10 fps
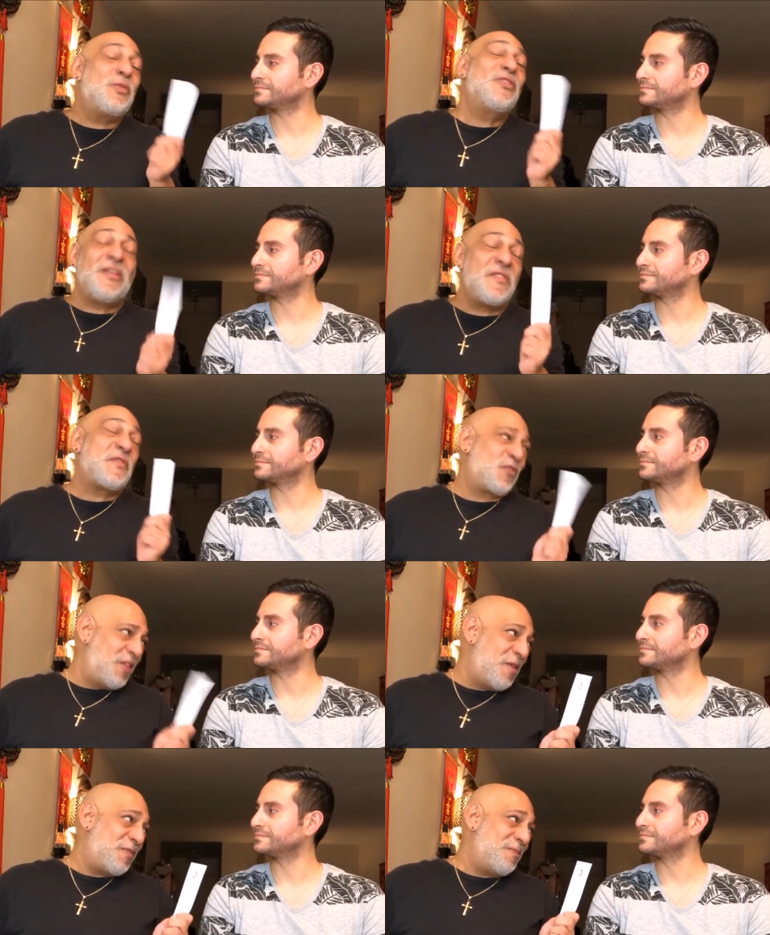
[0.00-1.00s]
Speaker 1: this was love at
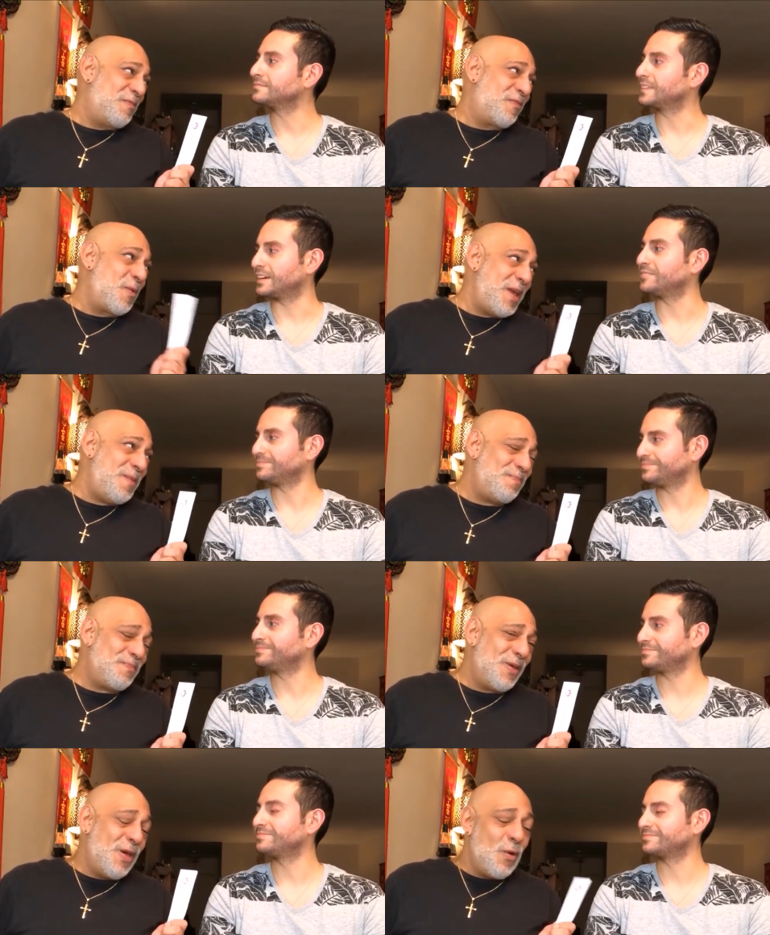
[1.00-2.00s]
first sniff. For me,
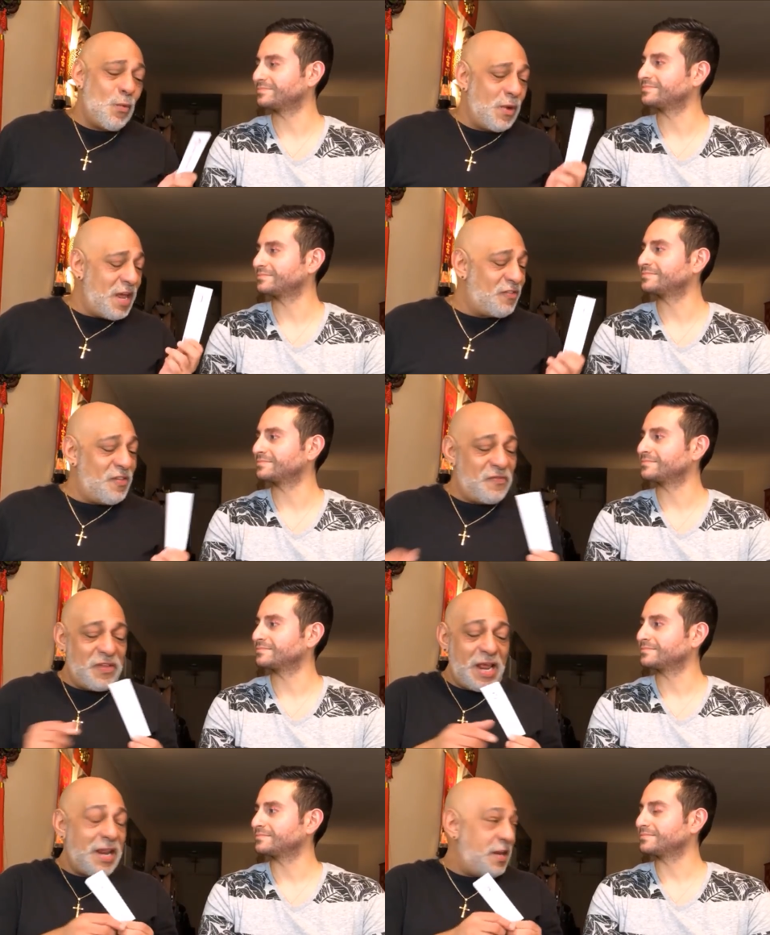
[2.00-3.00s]
when I
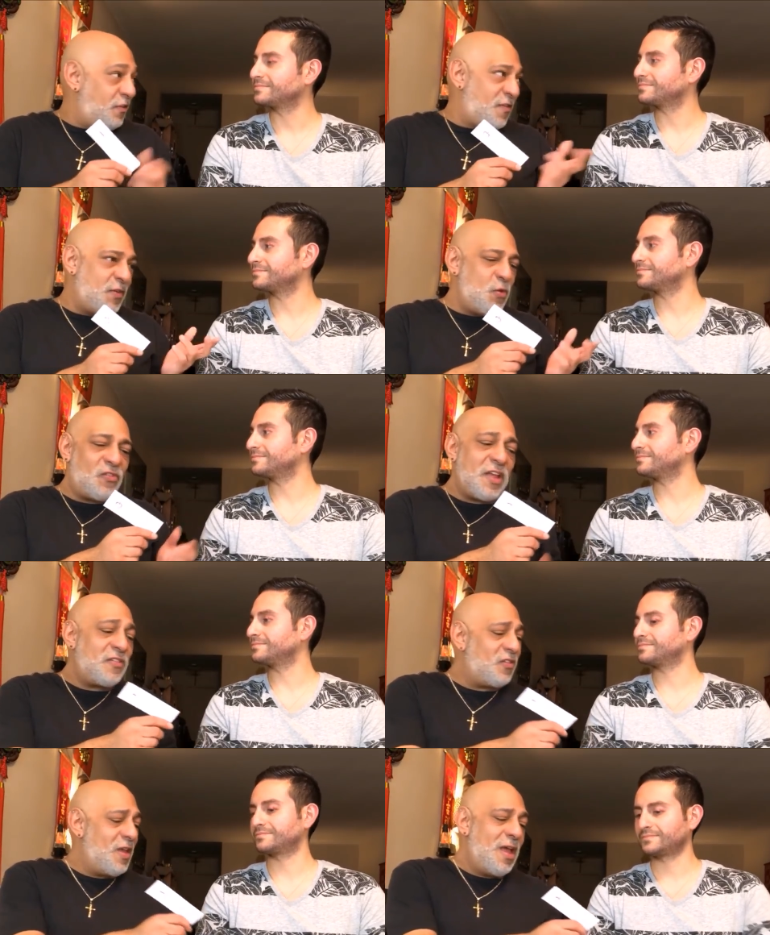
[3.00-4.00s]
sniffed it at Aedes de
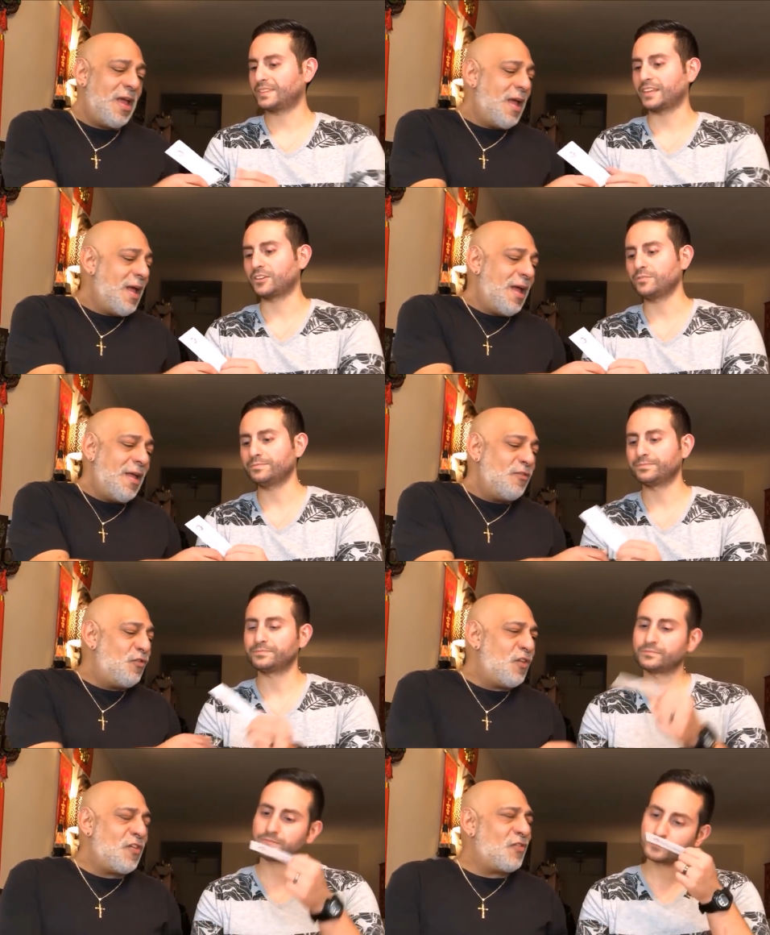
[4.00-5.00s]
Venustas, thank you.
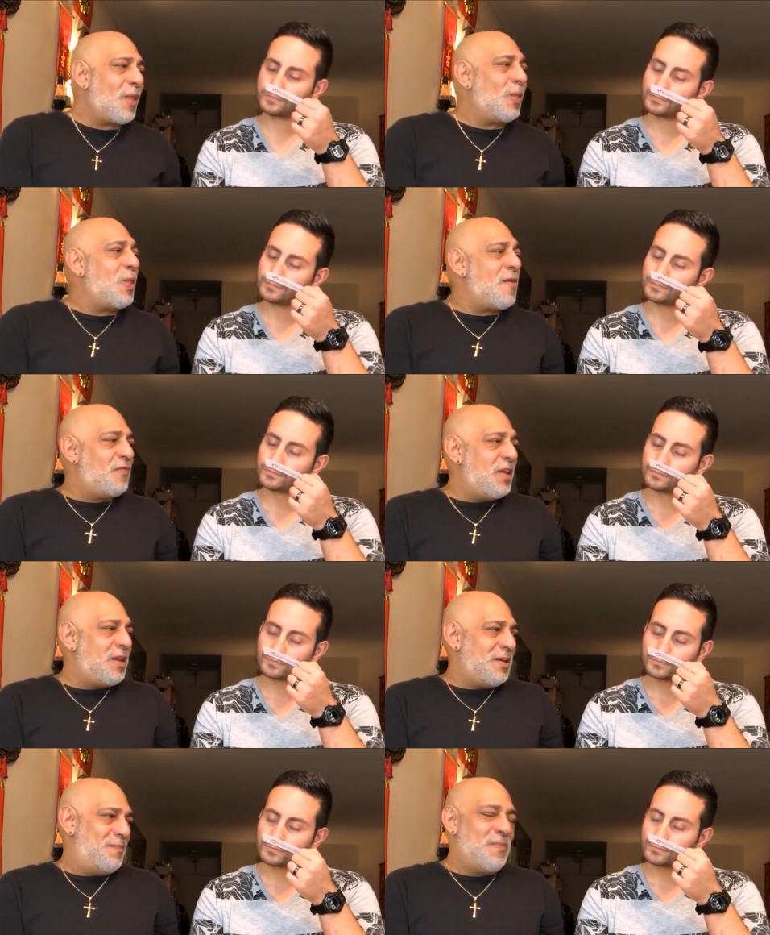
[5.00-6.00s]
Just loved
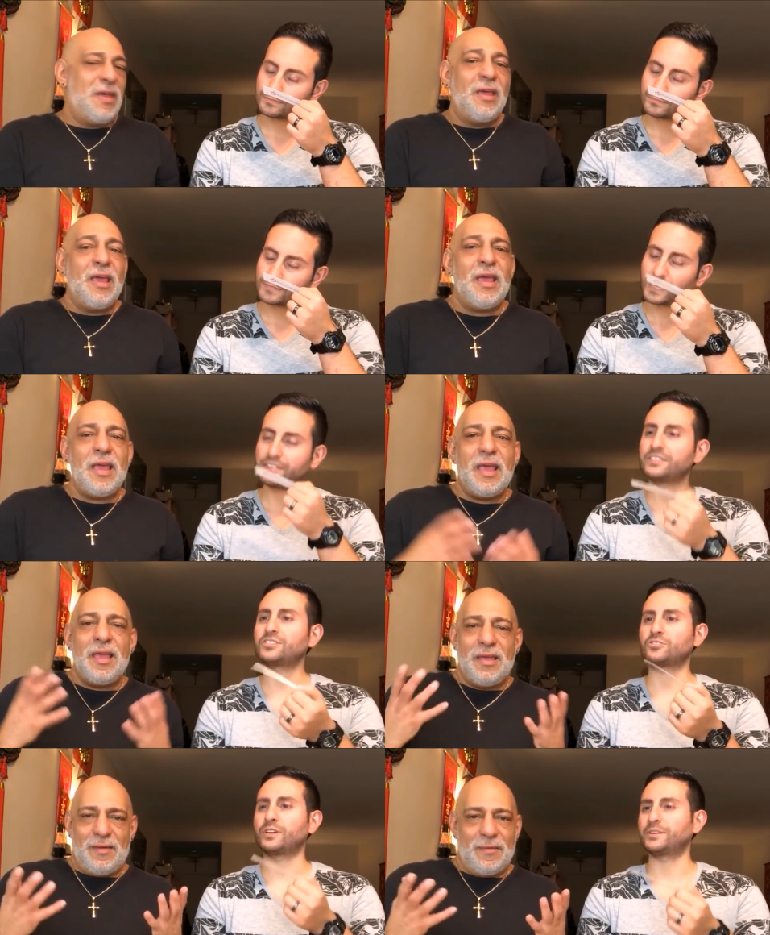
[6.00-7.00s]
it.
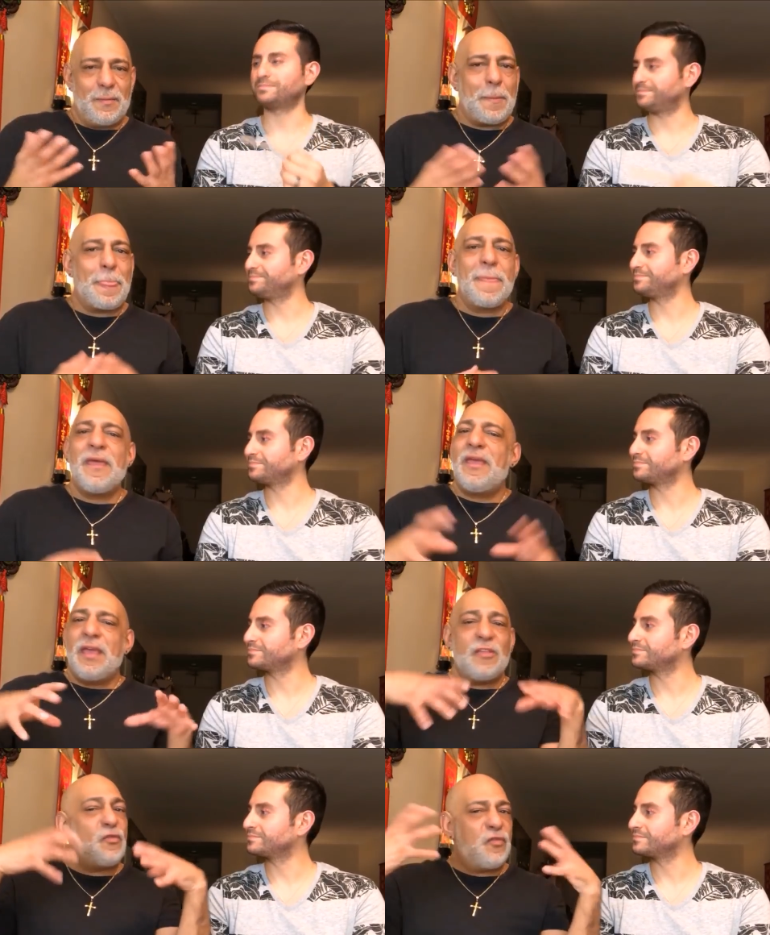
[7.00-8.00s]
This is great.
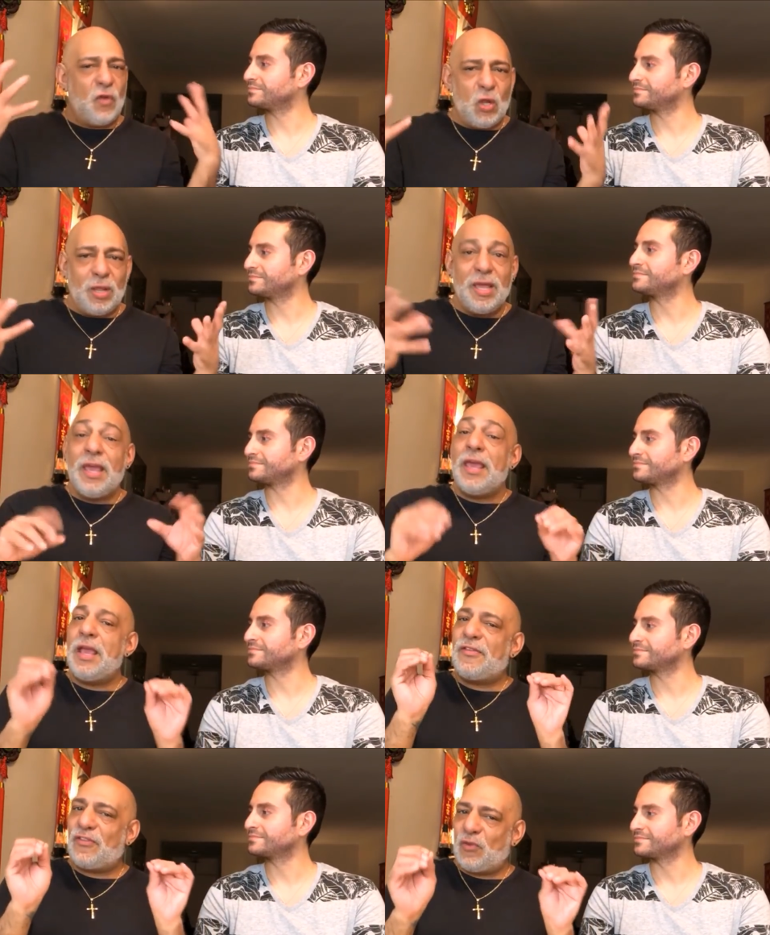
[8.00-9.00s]
It's full.
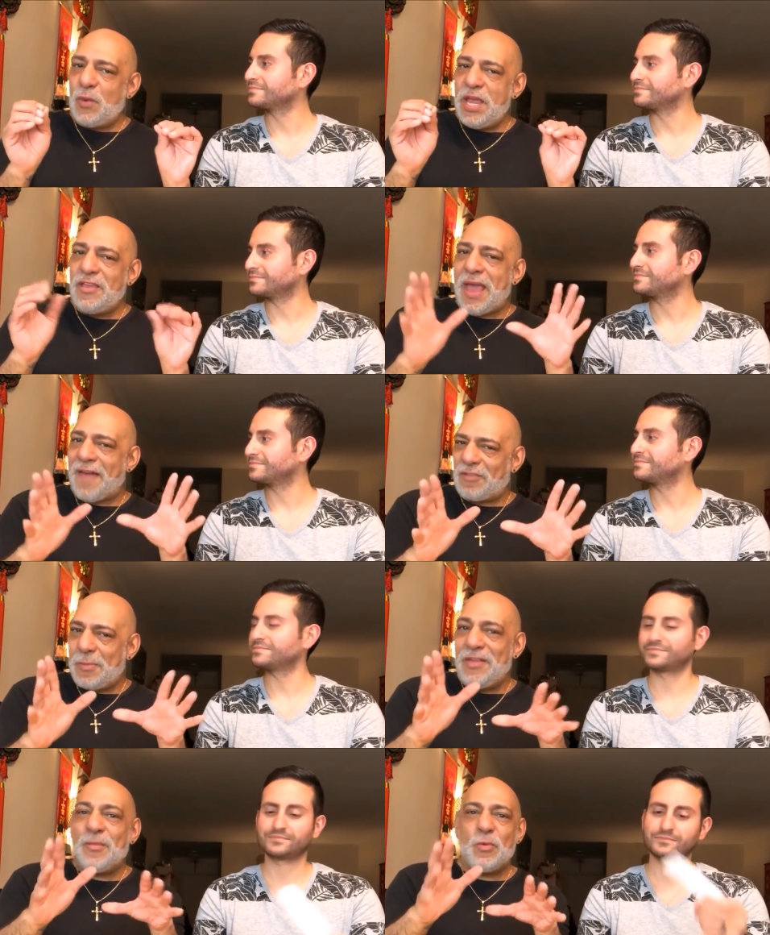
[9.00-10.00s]
It's sweet. You have
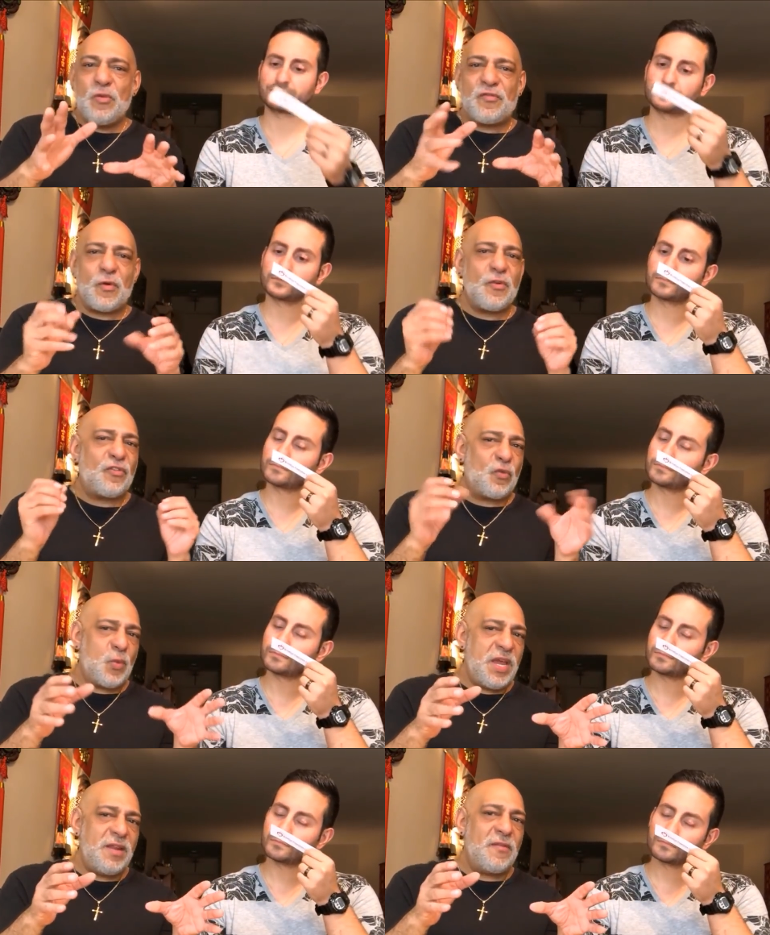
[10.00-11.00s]
to be in the mood for a
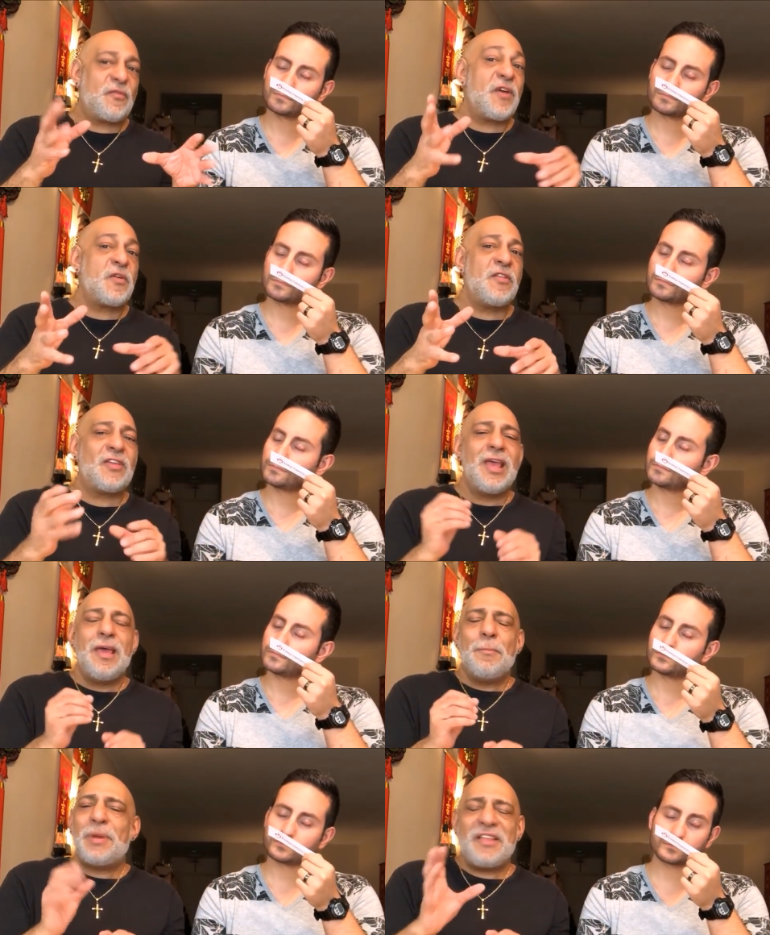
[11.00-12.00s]
sweet fragrance,
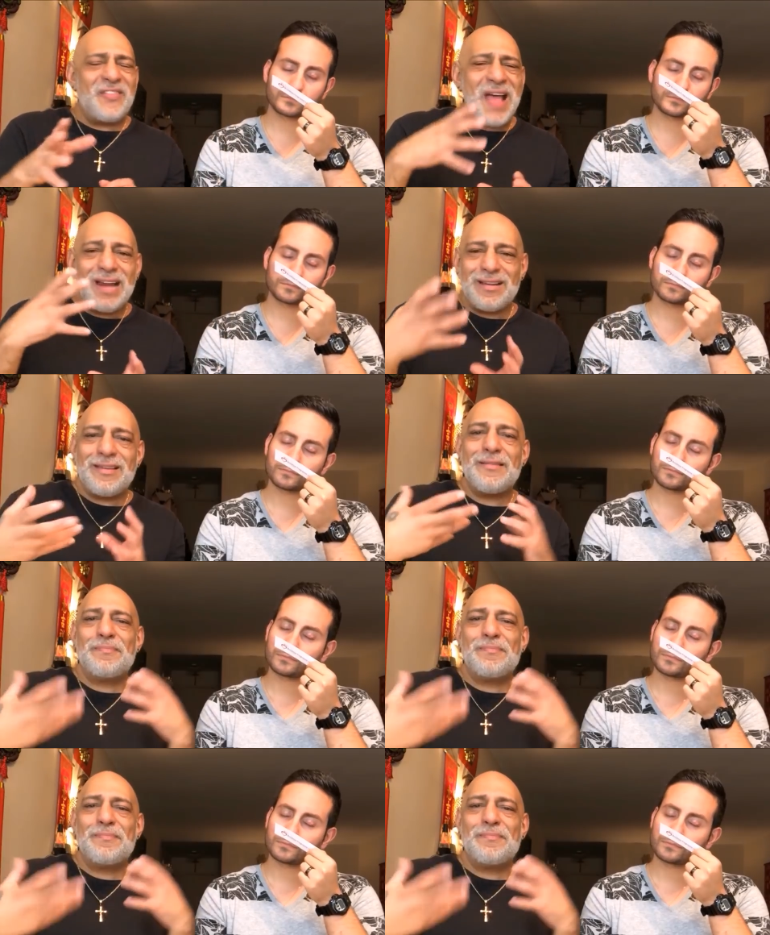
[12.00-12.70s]
but it's not